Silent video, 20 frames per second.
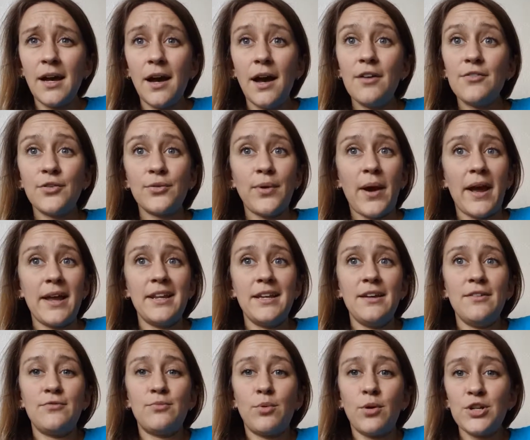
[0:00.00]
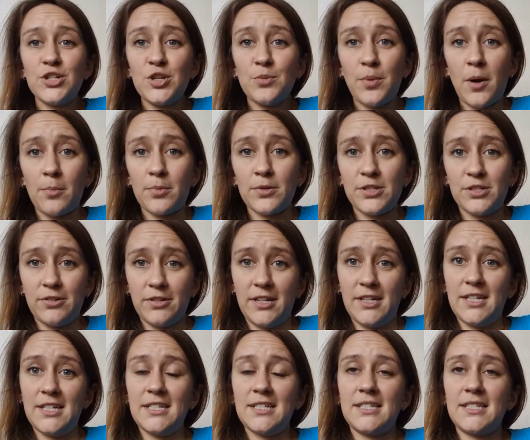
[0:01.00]
A variety of worship
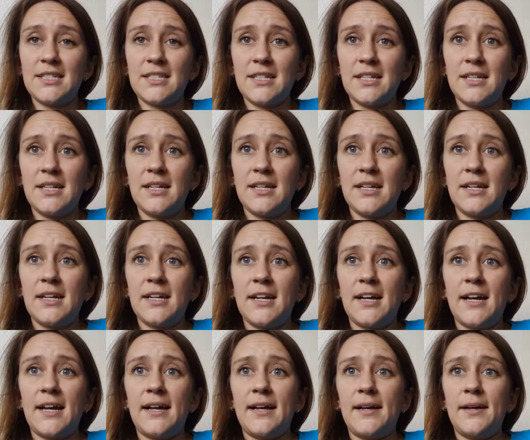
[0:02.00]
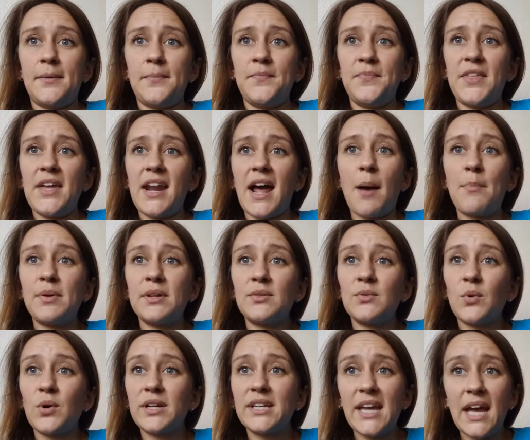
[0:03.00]
opportunities that happen
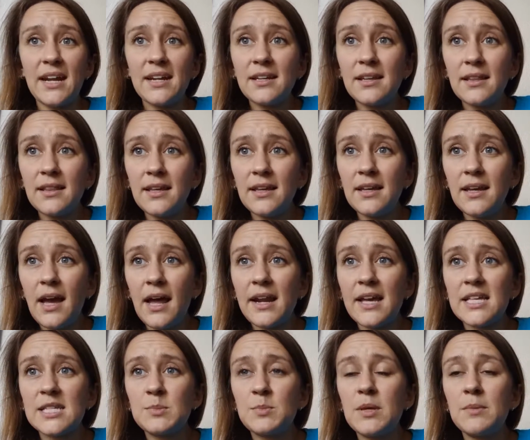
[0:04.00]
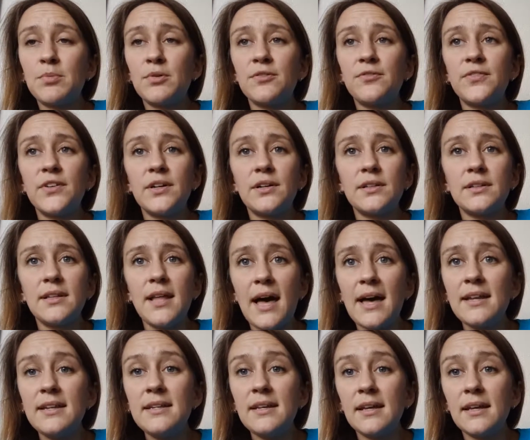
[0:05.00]
organically and as people feel
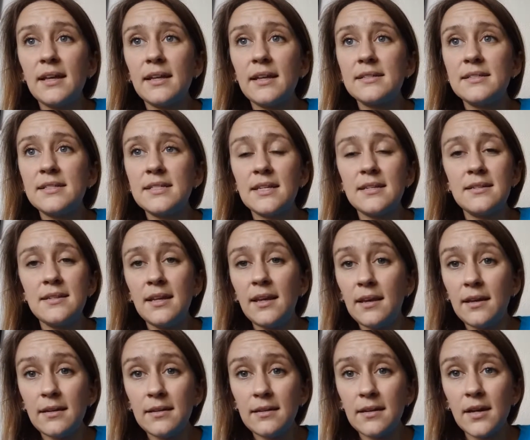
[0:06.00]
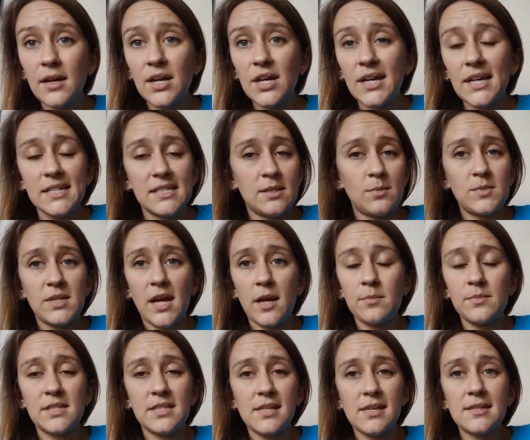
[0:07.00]
led and in need.
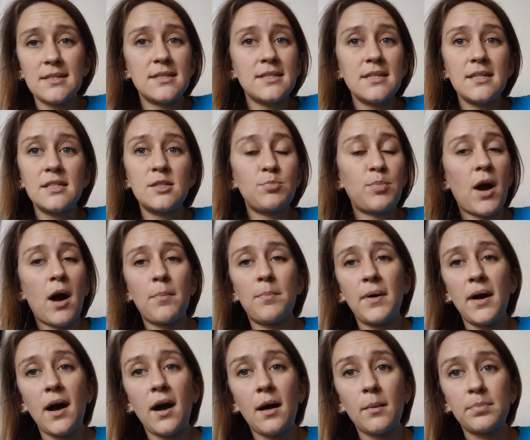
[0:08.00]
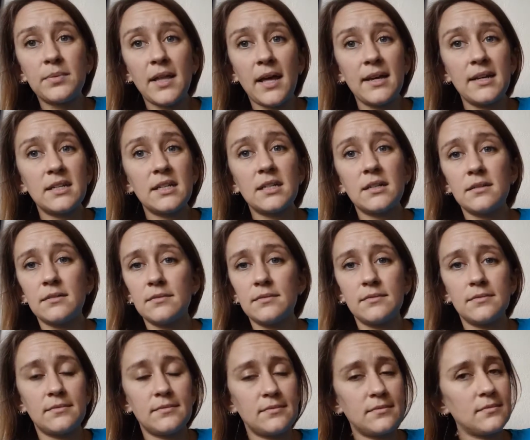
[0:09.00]
Sometimes things need to pop up, like
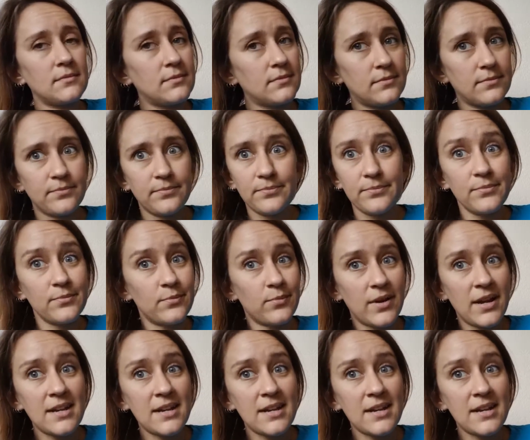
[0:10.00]
we